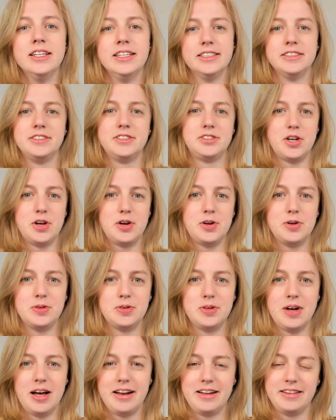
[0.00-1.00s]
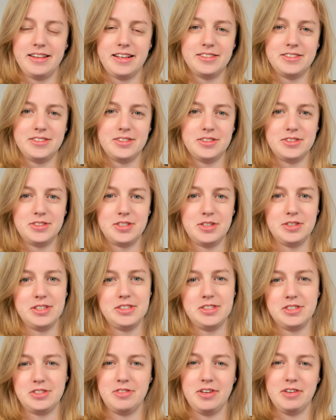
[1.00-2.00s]
So, and that's also, it's
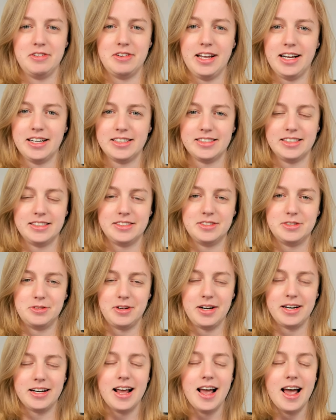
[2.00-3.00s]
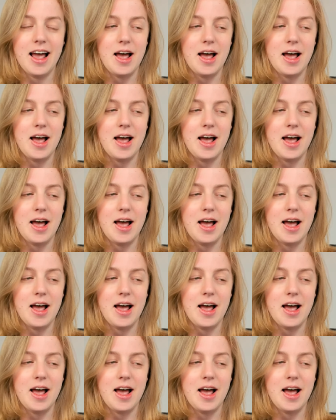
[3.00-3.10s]
just really relaxing to write.